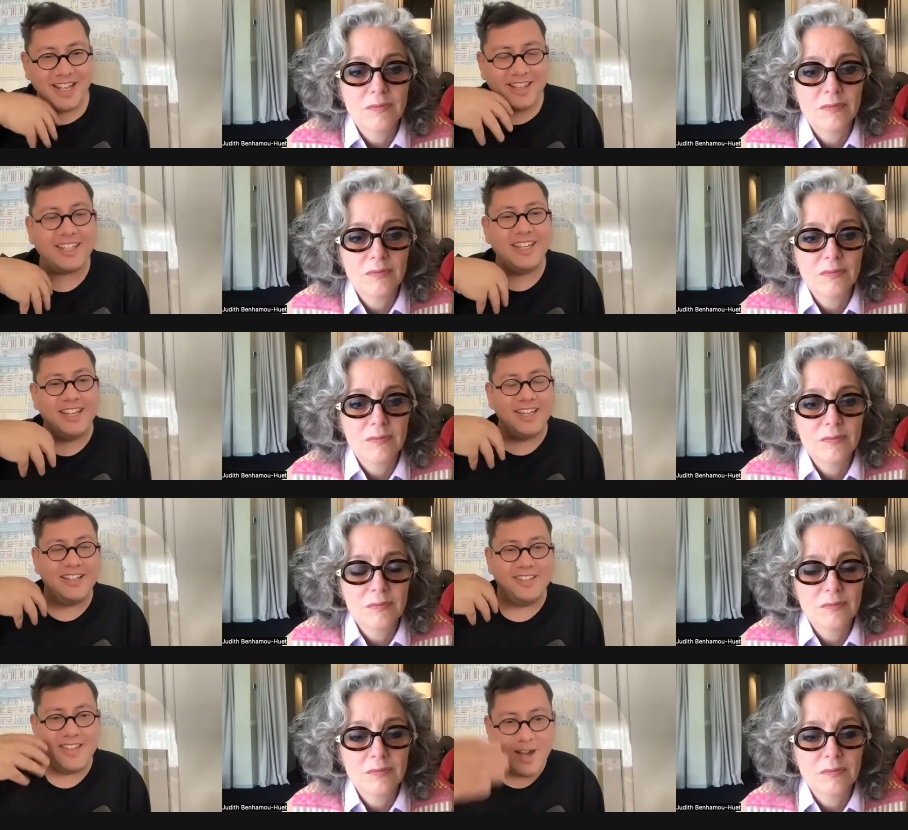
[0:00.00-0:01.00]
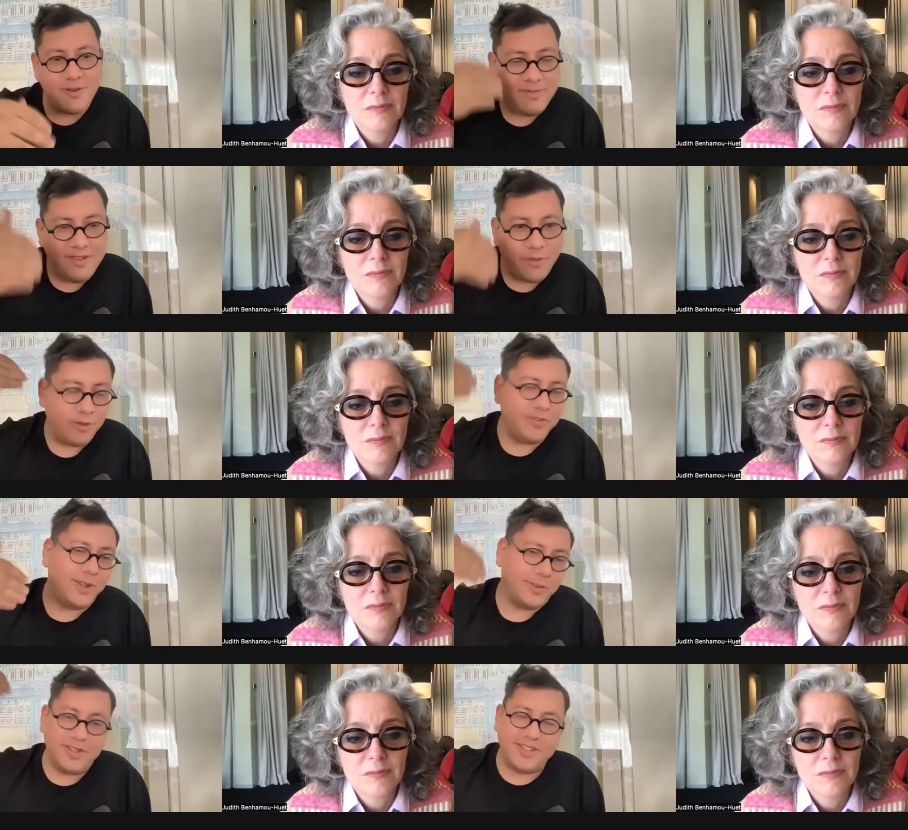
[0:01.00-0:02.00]
Speaker 1: Like now I'm evolving
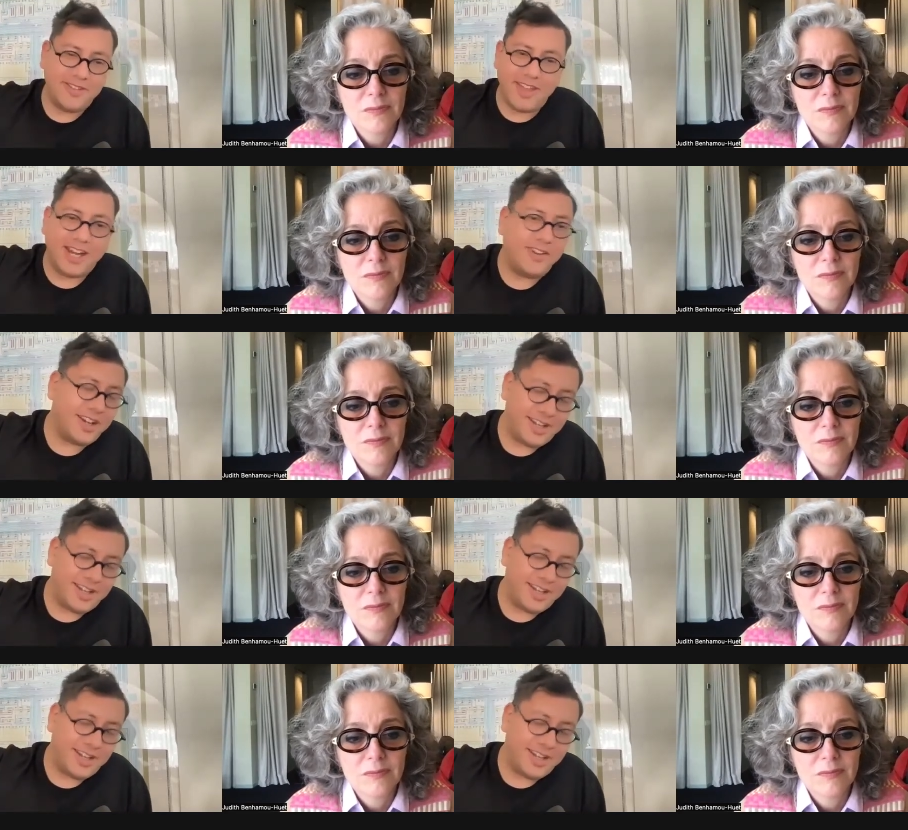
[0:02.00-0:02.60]
into this new era